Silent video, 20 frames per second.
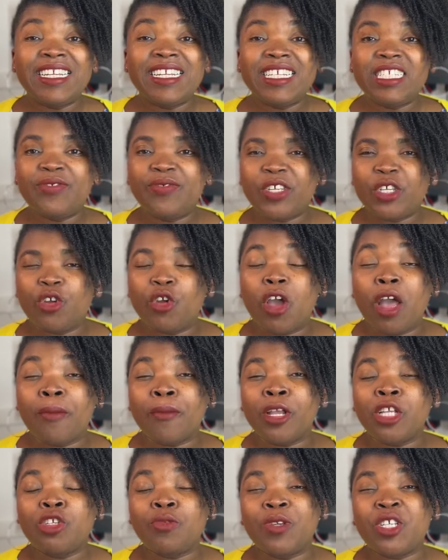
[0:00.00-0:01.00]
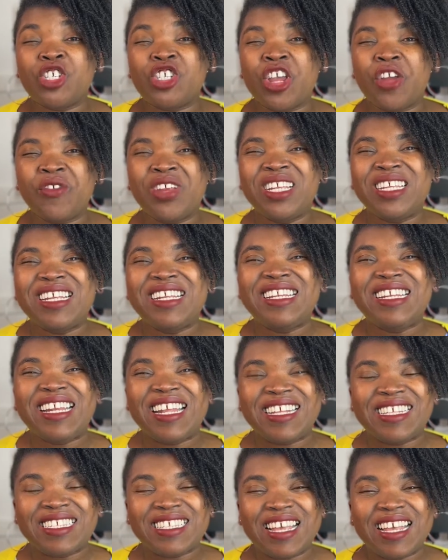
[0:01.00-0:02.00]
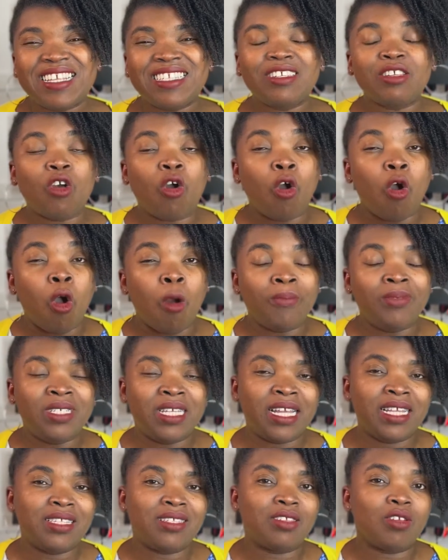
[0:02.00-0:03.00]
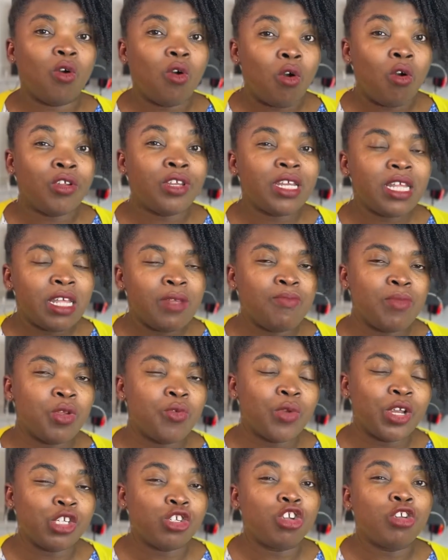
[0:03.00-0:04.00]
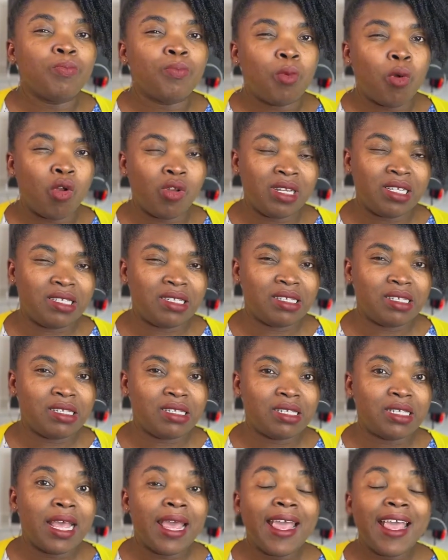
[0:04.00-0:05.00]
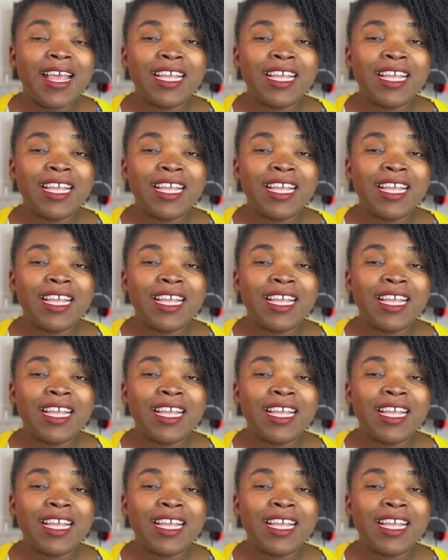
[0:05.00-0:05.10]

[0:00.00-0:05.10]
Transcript: this video, I'm going to be sharing the latest updates on immigration policies,